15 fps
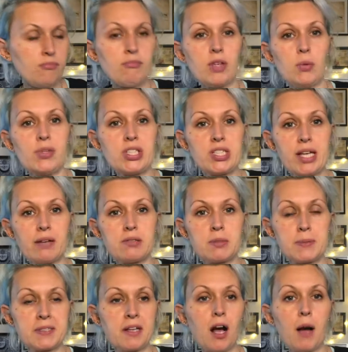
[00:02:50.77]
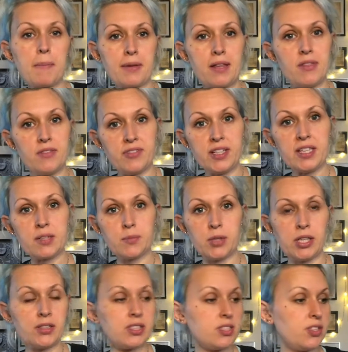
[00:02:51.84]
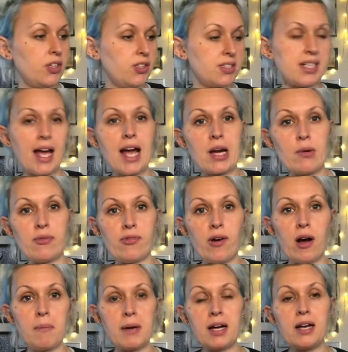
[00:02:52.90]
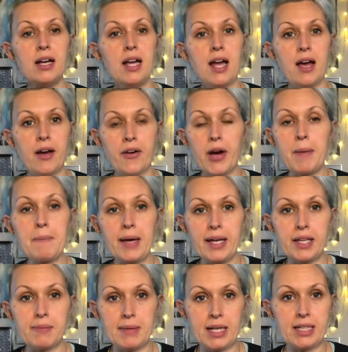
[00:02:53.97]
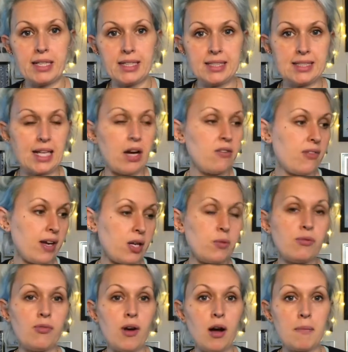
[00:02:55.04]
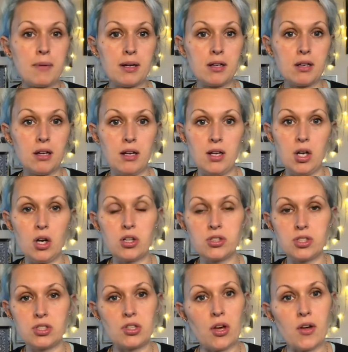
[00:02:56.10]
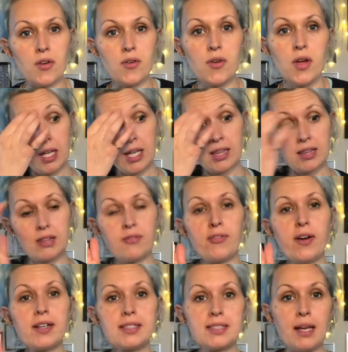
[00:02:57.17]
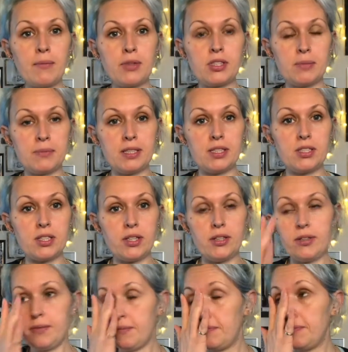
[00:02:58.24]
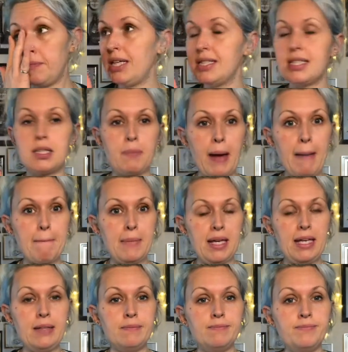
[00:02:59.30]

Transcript: which sounds bizarre, but in the vegan world it's known as aquafaba, and I make mayonnaise out of aquafaba a lot. So the first sandwich I'm going to do is the banh mi.